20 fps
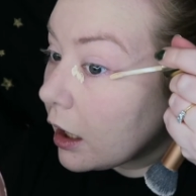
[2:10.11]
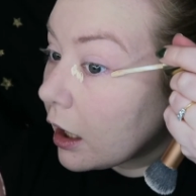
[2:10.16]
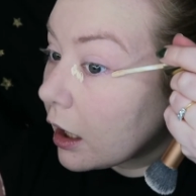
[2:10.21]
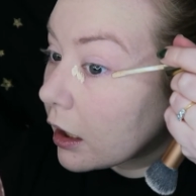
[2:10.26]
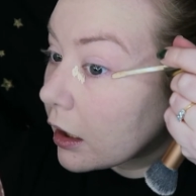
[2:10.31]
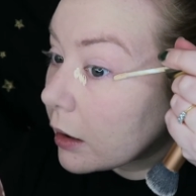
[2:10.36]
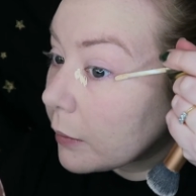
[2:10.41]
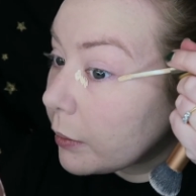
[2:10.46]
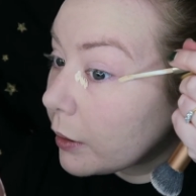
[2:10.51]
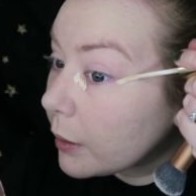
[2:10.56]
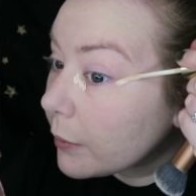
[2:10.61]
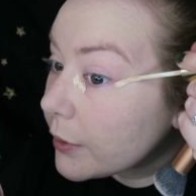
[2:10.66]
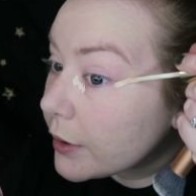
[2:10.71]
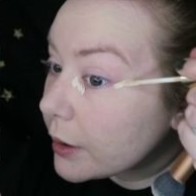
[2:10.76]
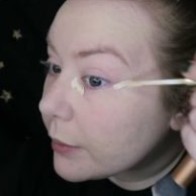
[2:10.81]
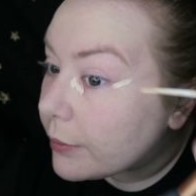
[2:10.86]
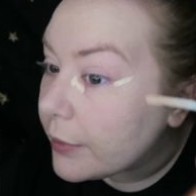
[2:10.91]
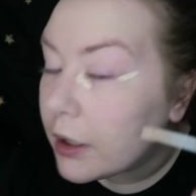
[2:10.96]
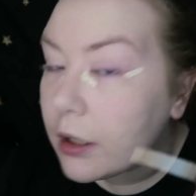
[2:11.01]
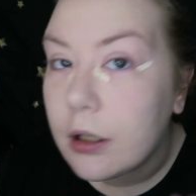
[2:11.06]
I'm going to pop
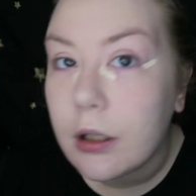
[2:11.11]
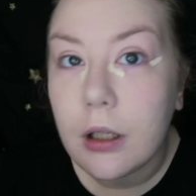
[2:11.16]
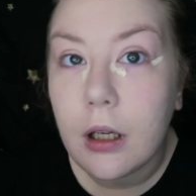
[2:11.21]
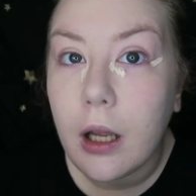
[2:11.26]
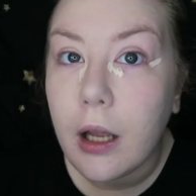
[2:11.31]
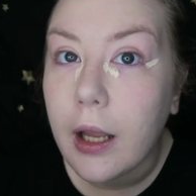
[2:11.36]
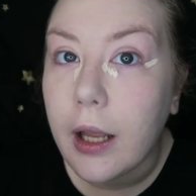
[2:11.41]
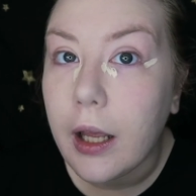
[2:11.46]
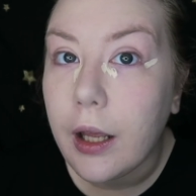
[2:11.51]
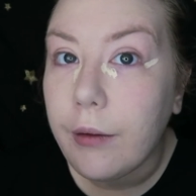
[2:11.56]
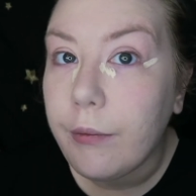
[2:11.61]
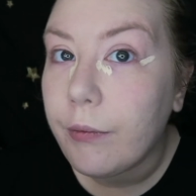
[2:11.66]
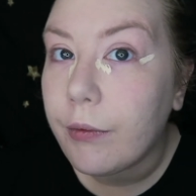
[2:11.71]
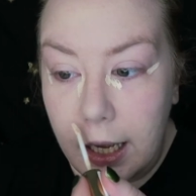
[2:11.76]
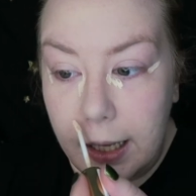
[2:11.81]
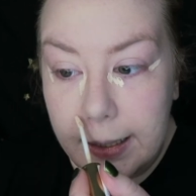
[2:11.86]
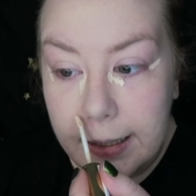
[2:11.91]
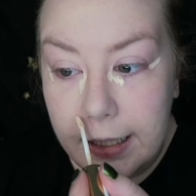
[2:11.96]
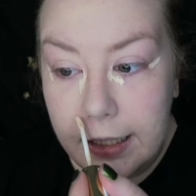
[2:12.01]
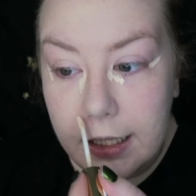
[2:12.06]
some here
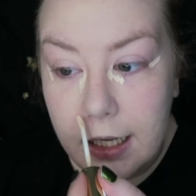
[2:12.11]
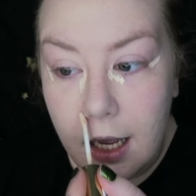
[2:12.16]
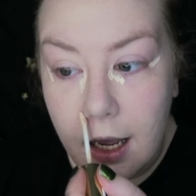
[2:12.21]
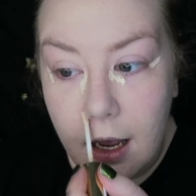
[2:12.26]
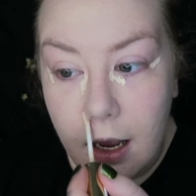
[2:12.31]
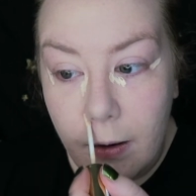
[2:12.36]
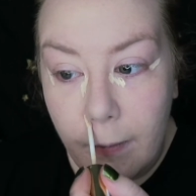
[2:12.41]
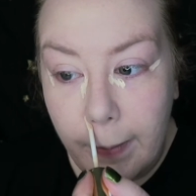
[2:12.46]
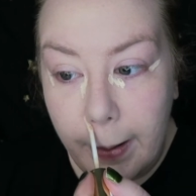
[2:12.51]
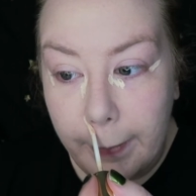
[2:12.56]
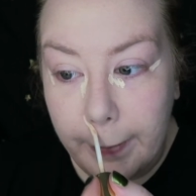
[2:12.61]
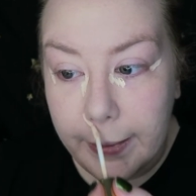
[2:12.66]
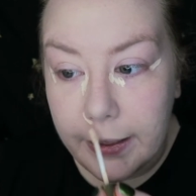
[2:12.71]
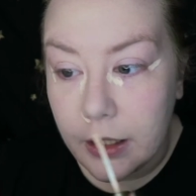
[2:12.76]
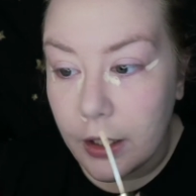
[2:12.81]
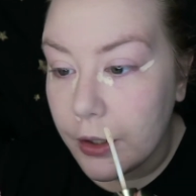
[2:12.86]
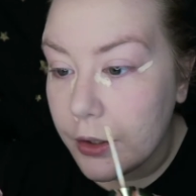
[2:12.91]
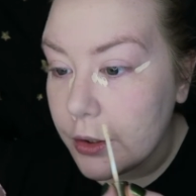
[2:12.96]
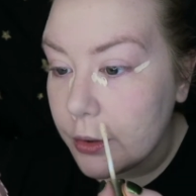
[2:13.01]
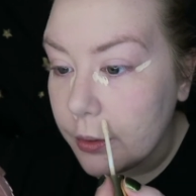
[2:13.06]
and then around my
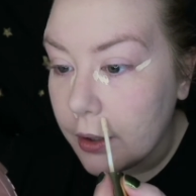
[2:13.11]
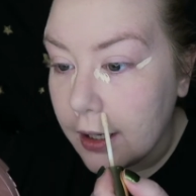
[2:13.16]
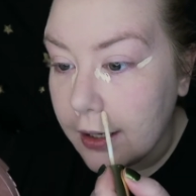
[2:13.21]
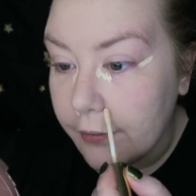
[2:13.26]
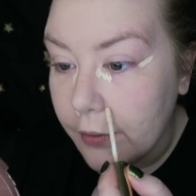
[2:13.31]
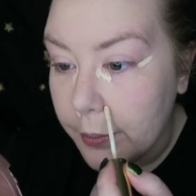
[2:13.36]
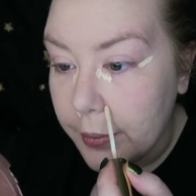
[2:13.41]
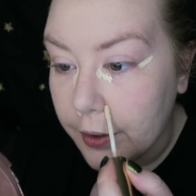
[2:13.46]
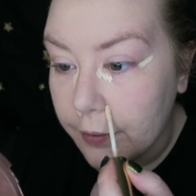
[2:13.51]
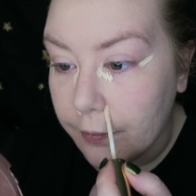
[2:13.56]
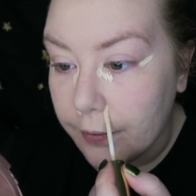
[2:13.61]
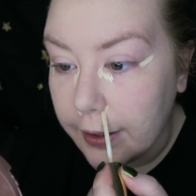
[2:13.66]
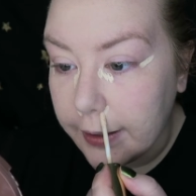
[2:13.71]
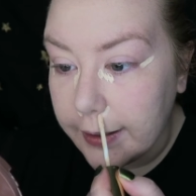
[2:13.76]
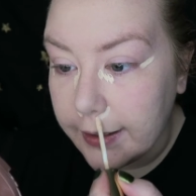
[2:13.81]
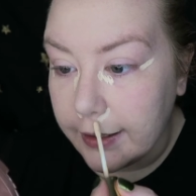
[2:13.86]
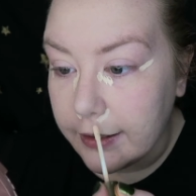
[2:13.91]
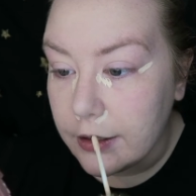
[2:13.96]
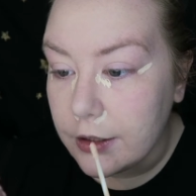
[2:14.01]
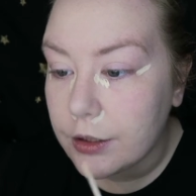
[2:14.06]
nose where I have a bit of
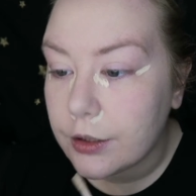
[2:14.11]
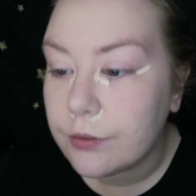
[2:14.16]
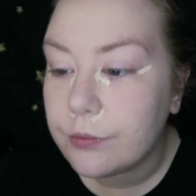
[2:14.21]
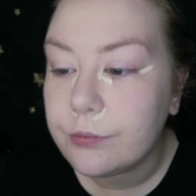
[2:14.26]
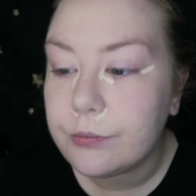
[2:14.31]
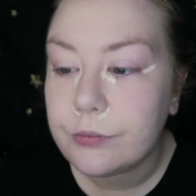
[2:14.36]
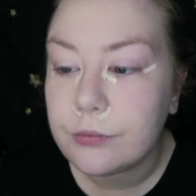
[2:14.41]
redness.